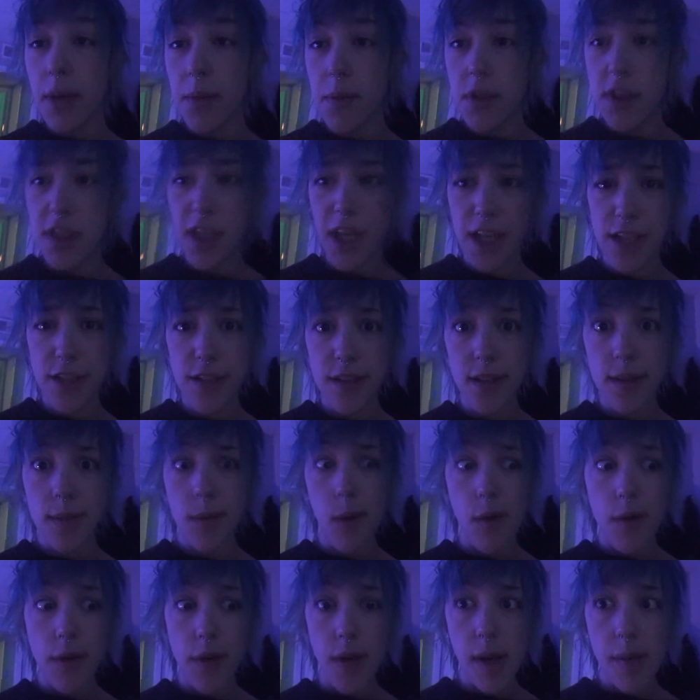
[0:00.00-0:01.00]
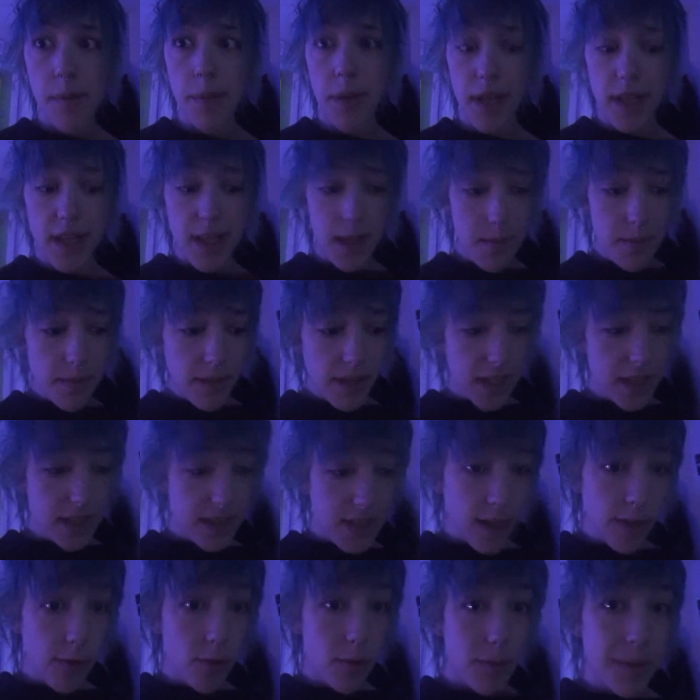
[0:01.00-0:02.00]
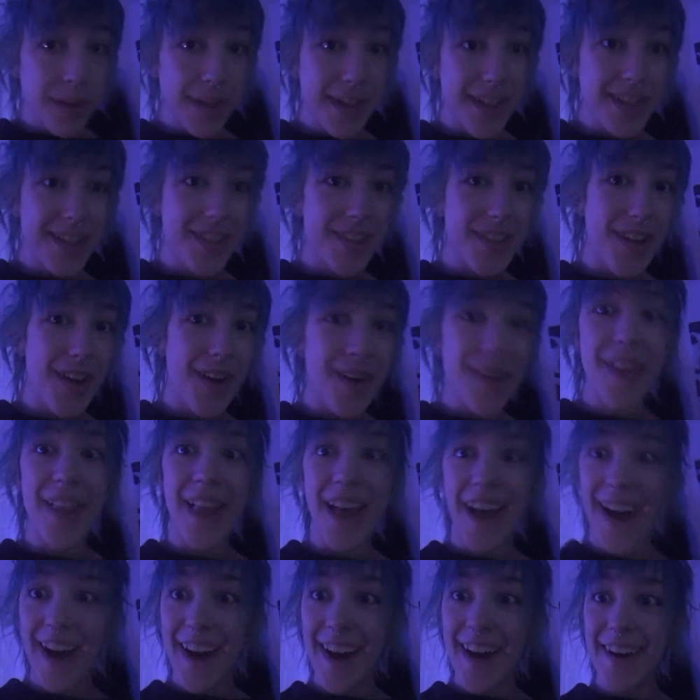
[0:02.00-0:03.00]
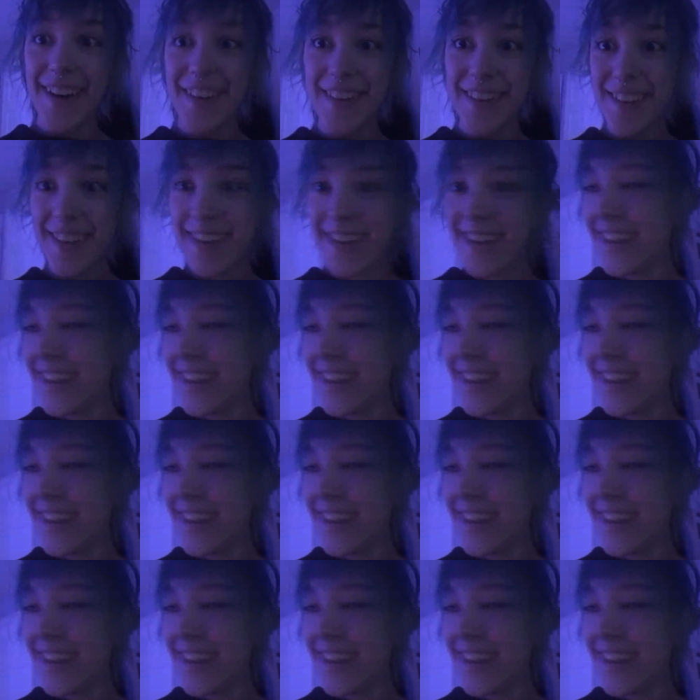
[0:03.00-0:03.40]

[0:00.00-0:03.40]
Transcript: was actually woken up by them because they were being so loud.